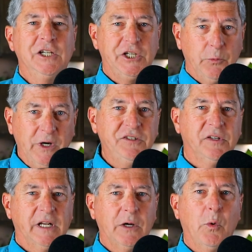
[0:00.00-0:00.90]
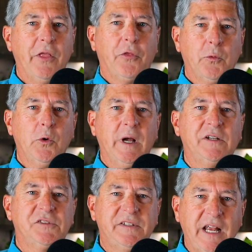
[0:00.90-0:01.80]
She recently went through
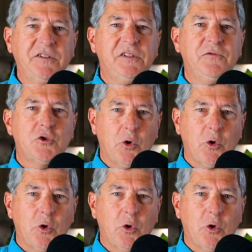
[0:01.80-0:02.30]
extensive